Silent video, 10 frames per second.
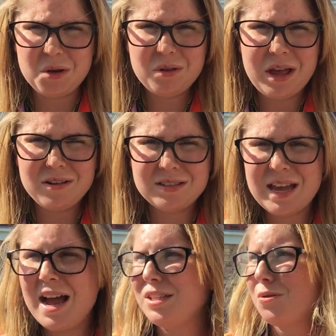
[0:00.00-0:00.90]
who the hell's
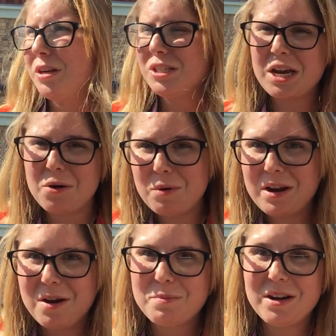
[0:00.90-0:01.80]
that? So I just kind of
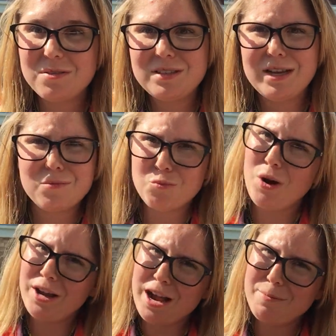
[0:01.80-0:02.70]
went up and I was like,
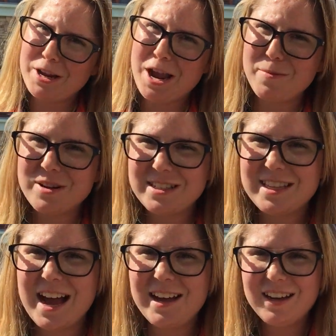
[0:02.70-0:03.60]
what type of camera is
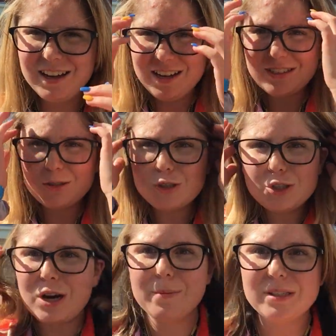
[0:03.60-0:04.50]
that? Because I was
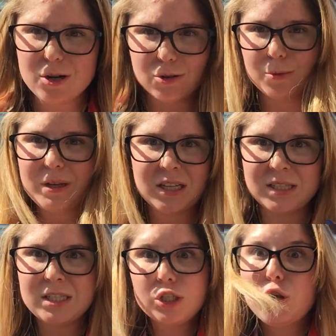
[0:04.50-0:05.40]
just trying to be social,
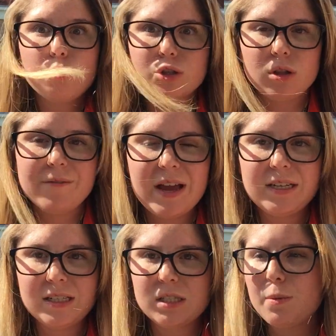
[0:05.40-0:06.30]
because it's a social
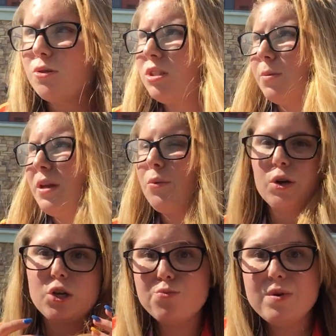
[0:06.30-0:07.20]
event. It's supposed to be
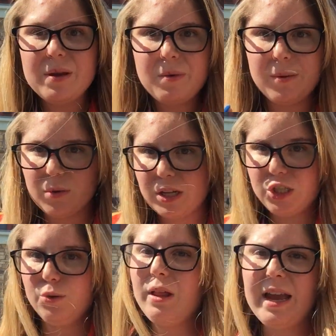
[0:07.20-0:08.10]
where you meet people
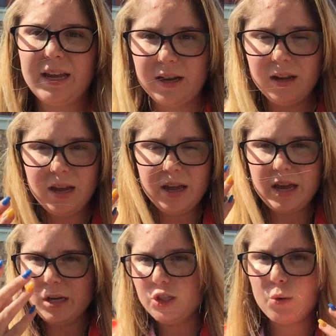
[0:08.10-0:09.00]
that you like and
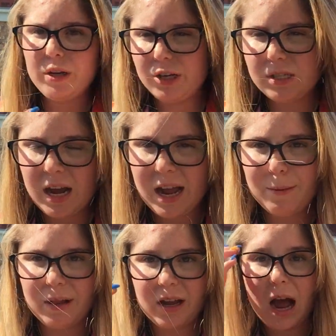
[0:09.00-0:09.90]
enjoy your
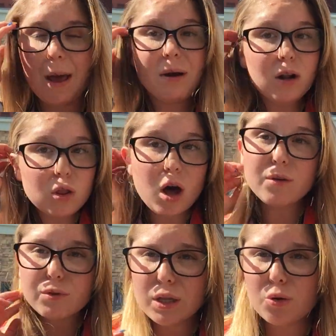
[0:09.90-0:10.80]
time. Like, I met a
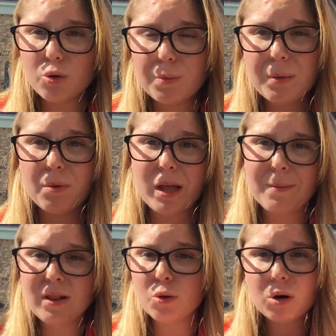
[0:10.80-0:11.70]
lot of really cool people. I
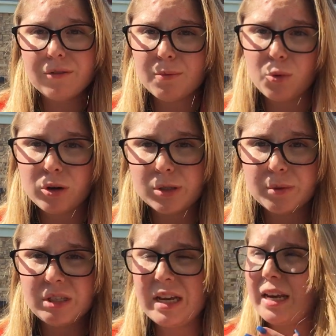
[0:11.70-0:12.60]
met Laura from Laura's
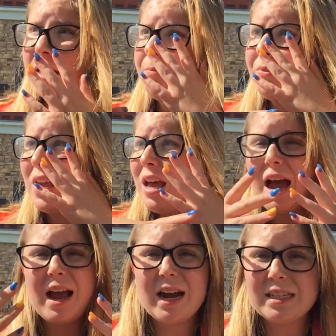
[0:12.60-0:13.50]
Boutique and
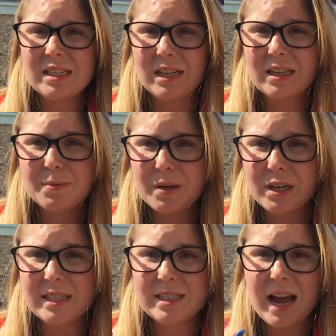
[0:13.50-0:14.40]
I got to
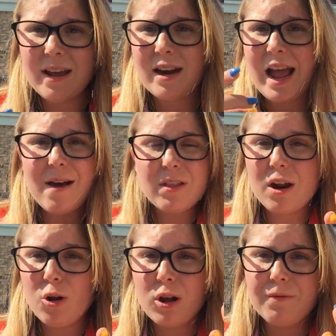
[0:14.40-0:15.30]
experience that, and I have
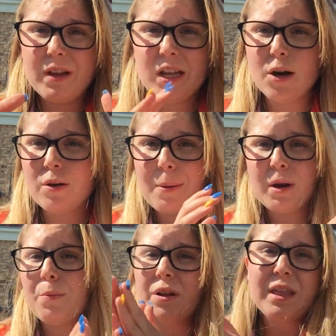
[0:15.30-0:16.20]
that all on video, and I'm
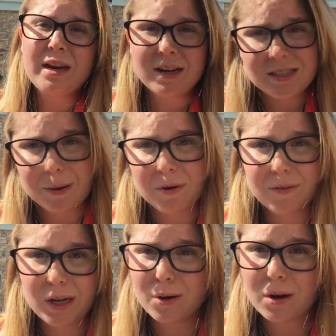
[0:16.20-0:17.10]
going to put that in a separate
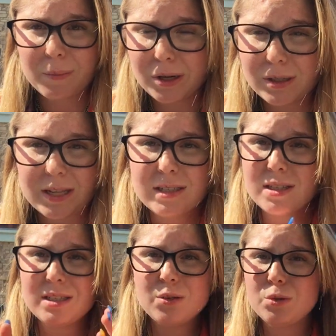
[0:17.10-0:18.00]
video compared to this,
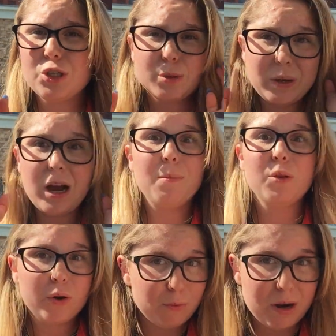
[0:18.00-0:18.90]
because this one's just being
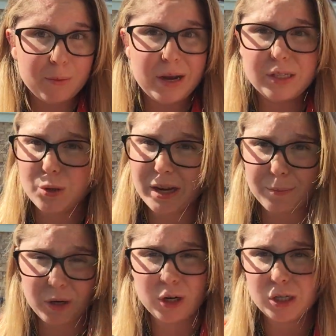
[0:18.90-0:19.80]
uploaded right away so I
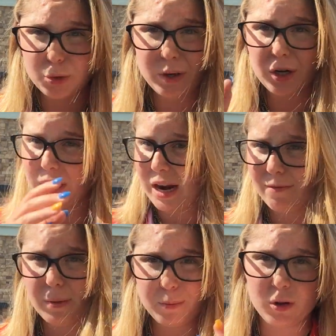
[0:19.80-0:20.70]
can put it on Twitter and
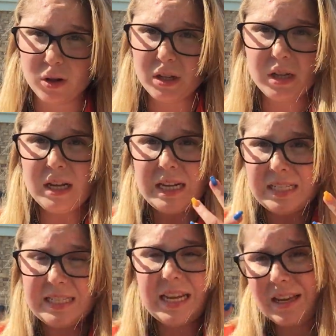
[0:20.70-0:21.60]
have people
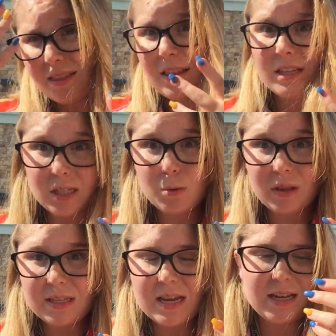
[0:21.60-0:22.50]
see that this is
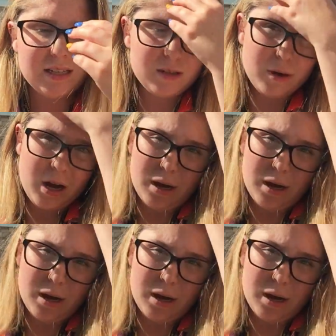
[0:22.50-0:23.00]
what this is.